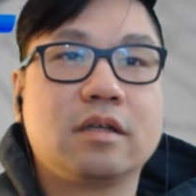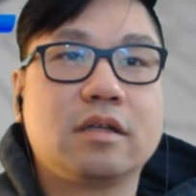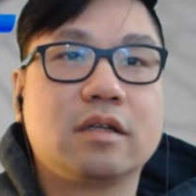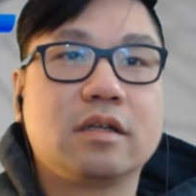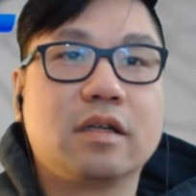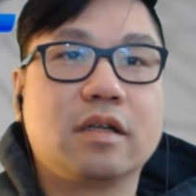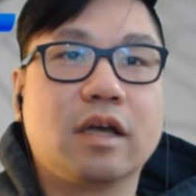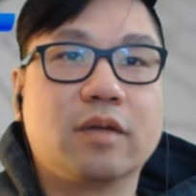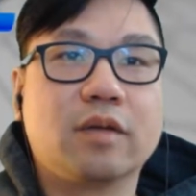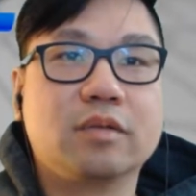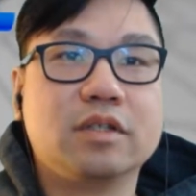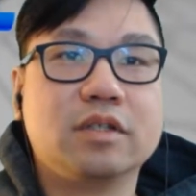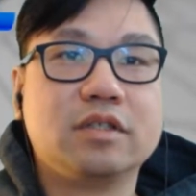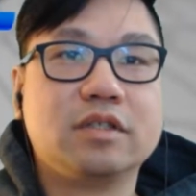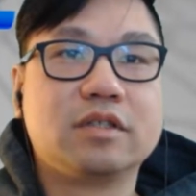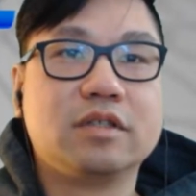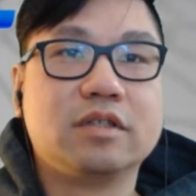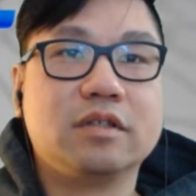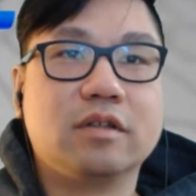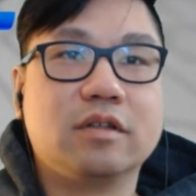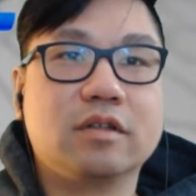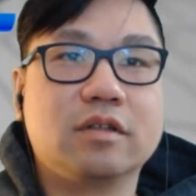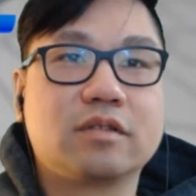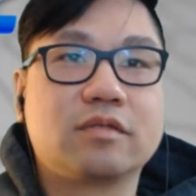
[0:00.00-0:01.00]
Yeah, we used
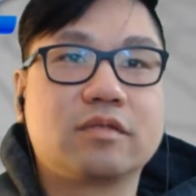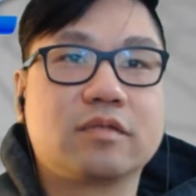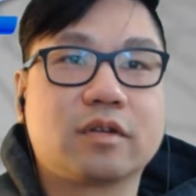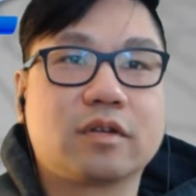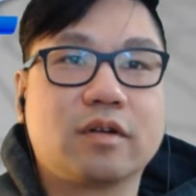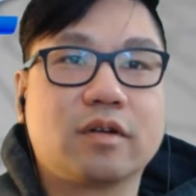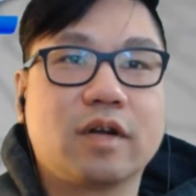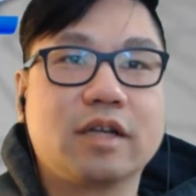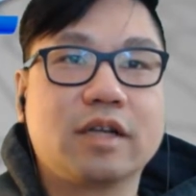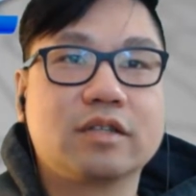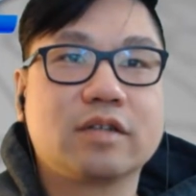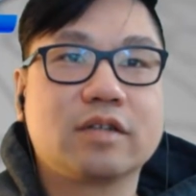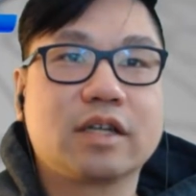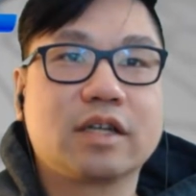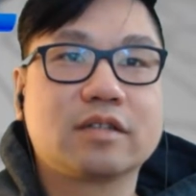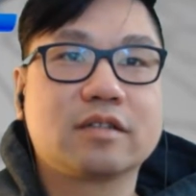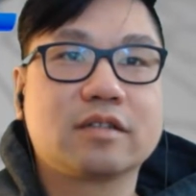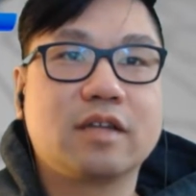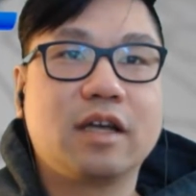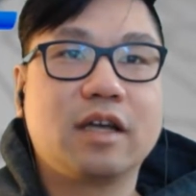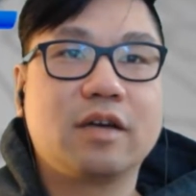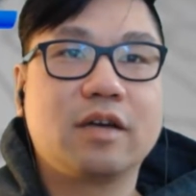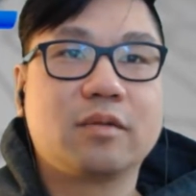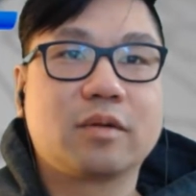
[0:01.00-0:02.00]
to do this for grind tracks a
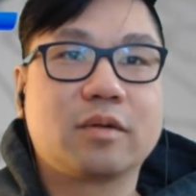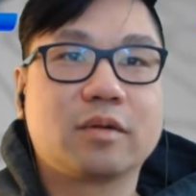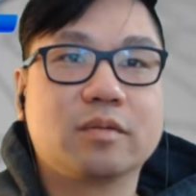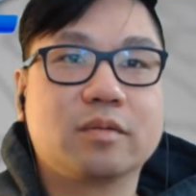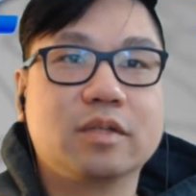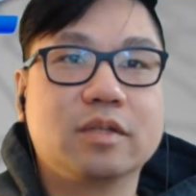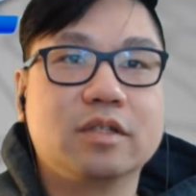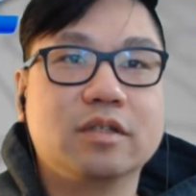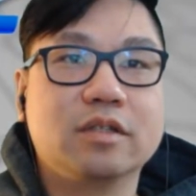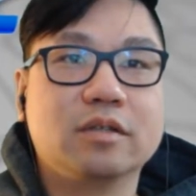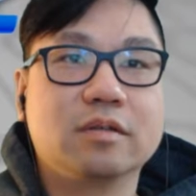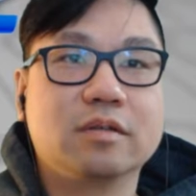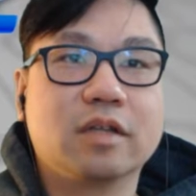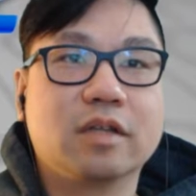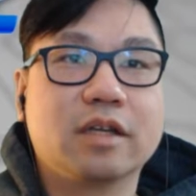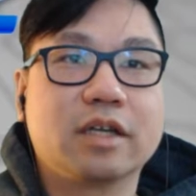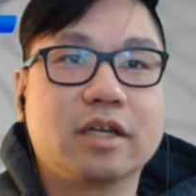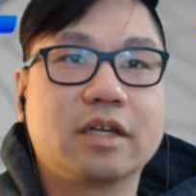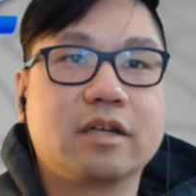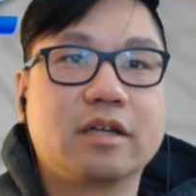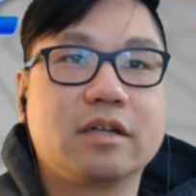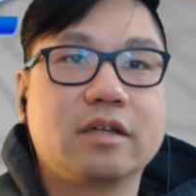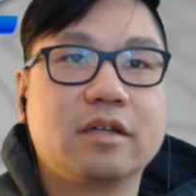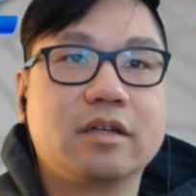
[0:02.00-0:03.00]
lot, where we do like,